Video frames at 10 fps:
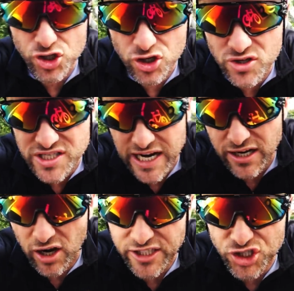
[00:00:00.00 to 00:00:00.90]
the
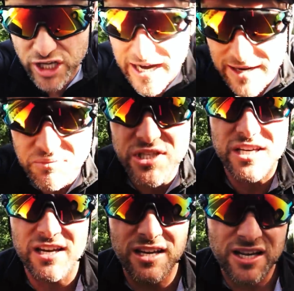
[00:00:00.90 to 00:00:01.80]
Tuesday night
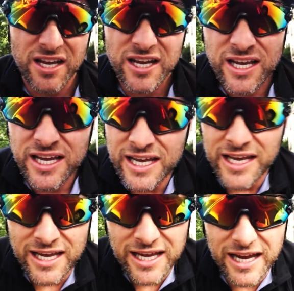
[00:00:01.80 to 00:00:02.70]
champs
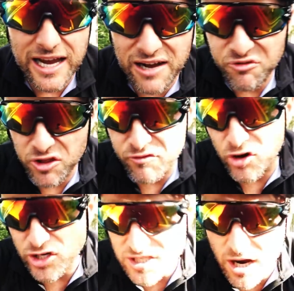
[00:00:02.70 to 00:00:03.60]
for the
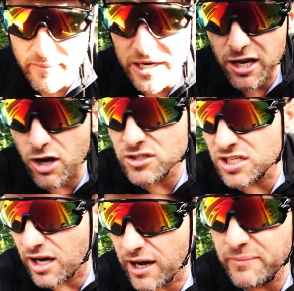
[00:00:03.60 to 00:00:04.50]
first time in a long
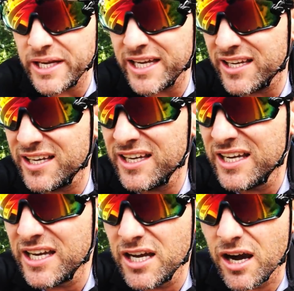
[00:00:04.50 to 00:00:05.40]
time.
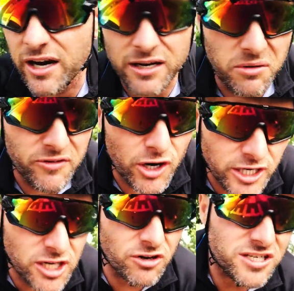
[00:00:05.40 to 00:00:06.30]
I'm going to be
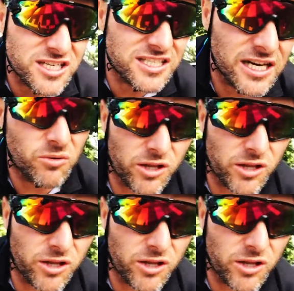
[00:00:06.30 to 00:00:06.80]
very curious to see